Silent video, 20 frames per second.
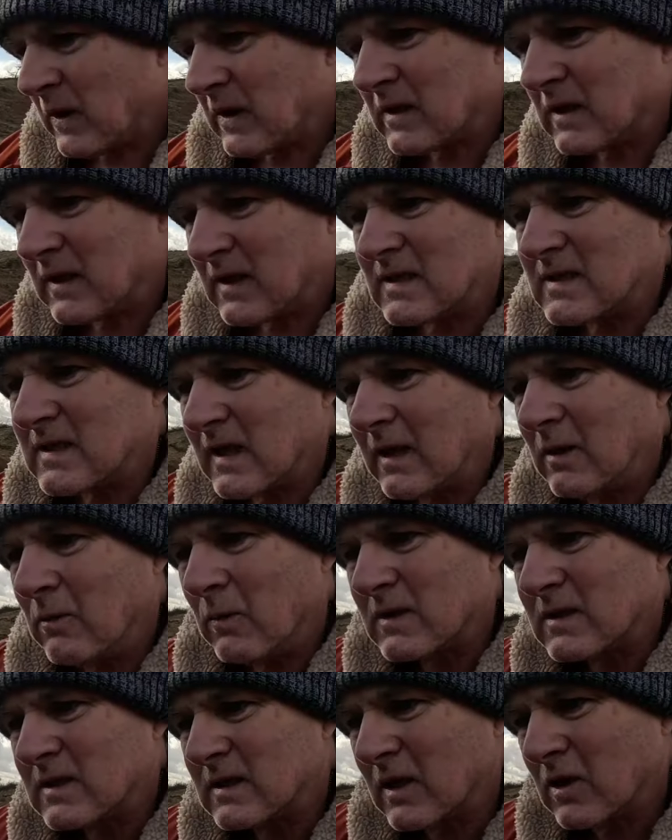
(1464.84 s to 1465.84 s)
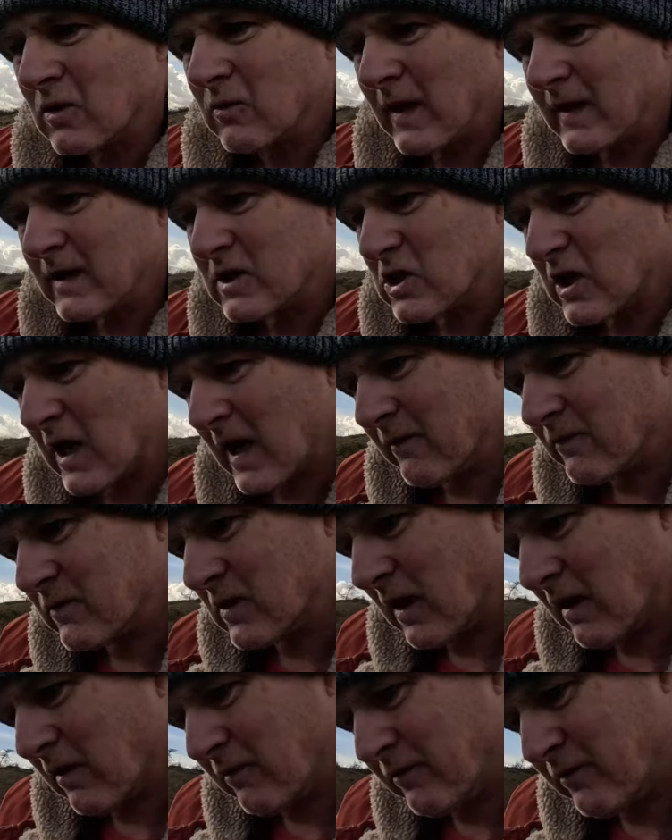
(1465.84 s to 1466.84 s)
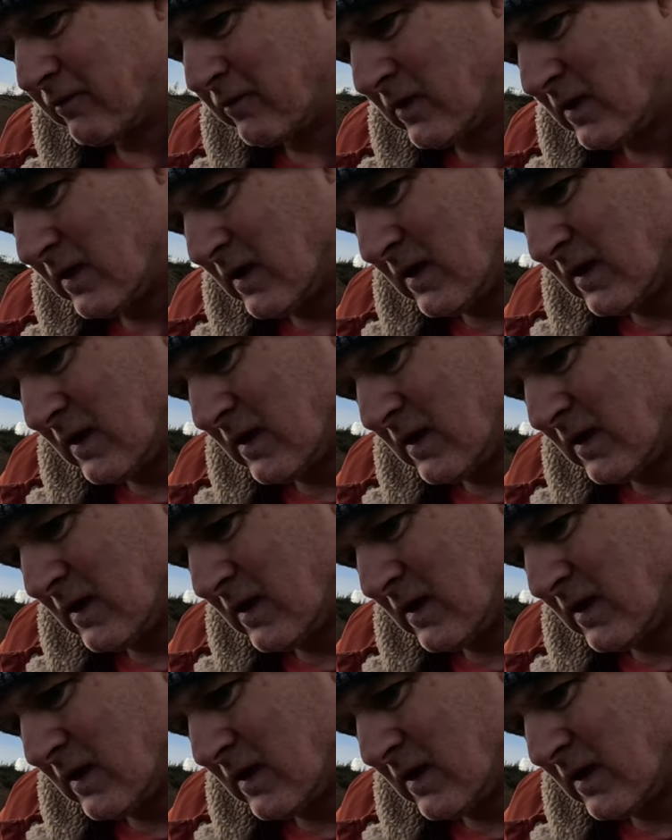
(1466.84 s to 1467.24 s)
what did he say was the crankshaft of